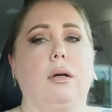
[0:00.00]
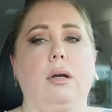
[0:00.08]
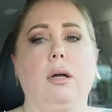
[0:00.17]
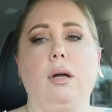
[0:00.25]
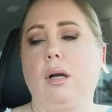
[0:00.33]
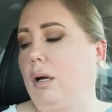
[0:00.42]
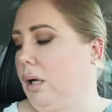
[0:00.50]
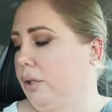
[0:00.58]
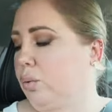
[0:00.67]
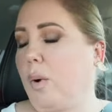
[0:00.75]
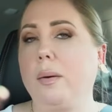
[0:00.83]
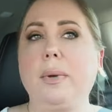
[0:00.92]
Oh,
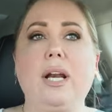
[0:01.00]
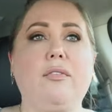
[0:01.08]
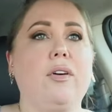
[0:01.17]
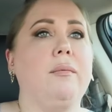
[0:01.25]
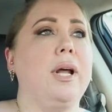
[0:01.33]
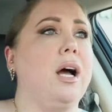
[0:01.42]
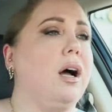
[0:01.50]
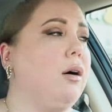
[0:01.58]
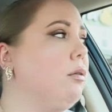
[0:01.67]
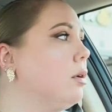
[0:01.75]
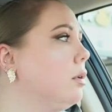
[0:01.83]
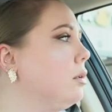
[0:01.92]
it's 1 minute from now.